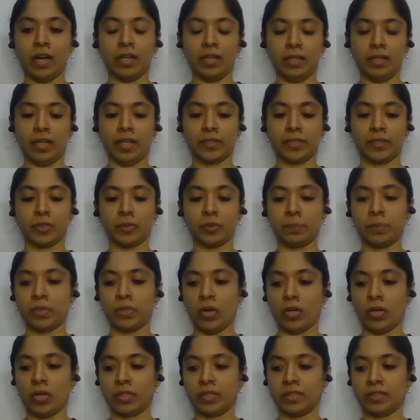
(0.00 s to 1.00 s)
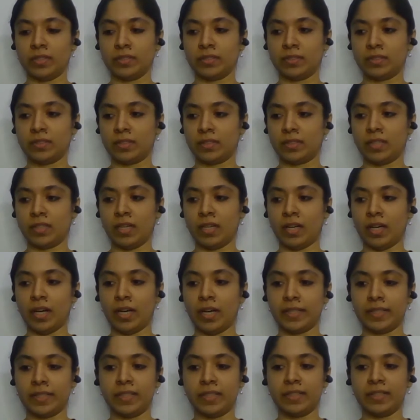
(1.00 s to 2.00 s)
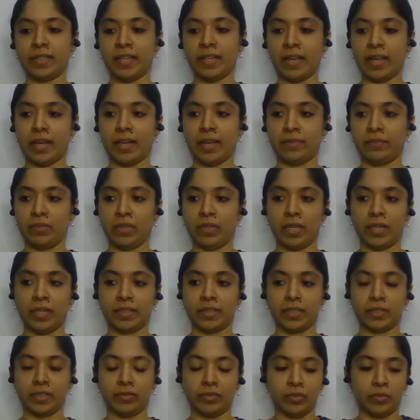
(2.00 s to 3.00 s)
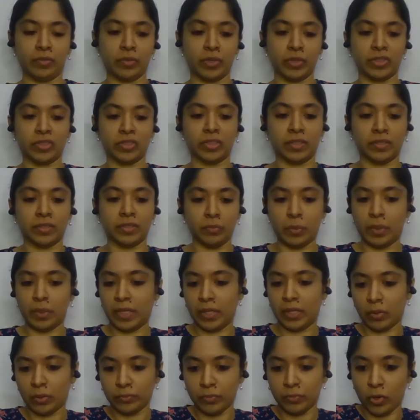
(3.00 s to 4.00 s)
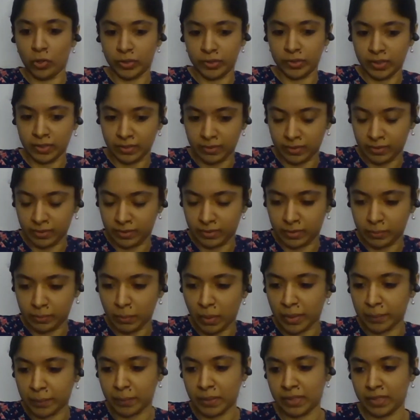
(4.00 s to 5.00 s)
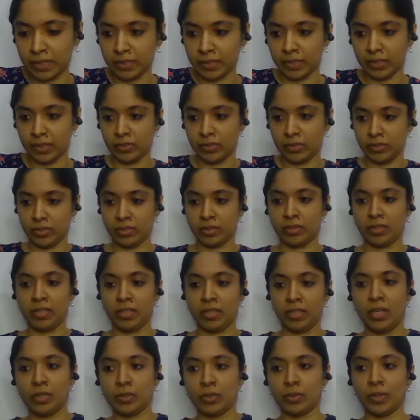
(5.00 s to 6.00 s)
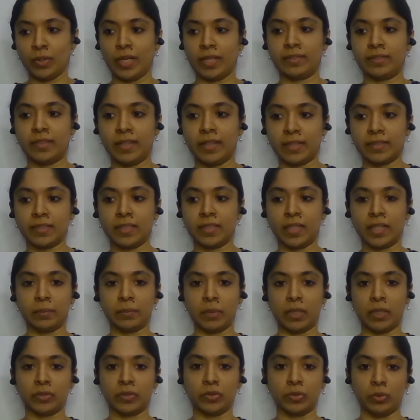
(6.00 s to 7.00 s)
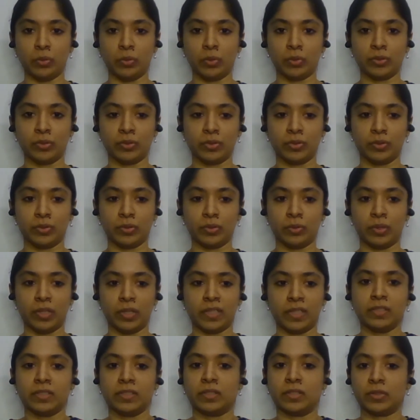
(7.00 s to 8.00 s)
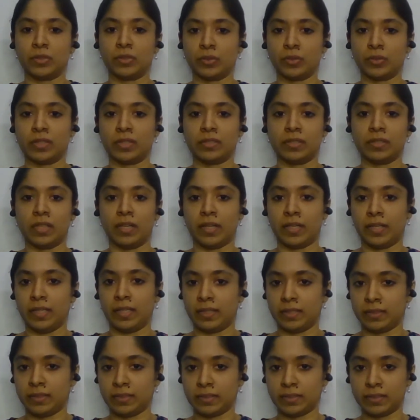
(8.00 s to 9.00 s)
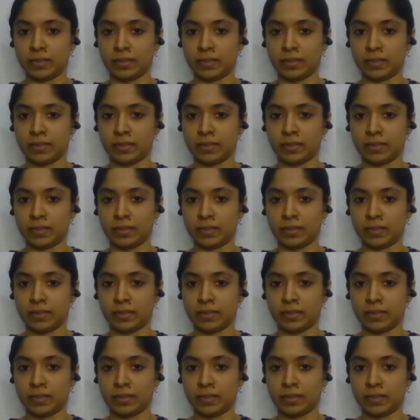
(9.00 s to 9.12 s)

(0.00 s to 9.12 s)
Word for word: Like, to be honest, I didn't have like a rigid way of, oh, this is my meditation. So at that time, I chose to listen to the silence.